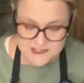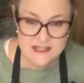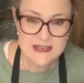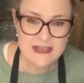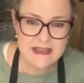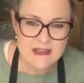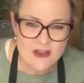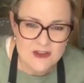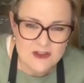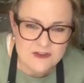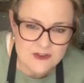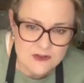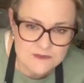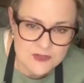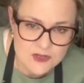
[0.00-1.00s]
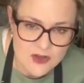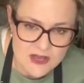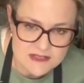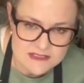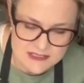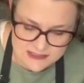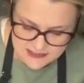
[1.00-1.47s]
you'll see, I don't know if you
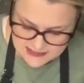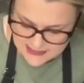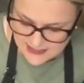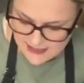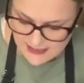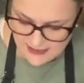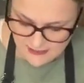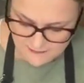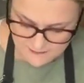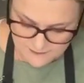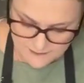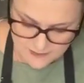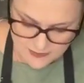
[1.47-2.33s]
guys can see,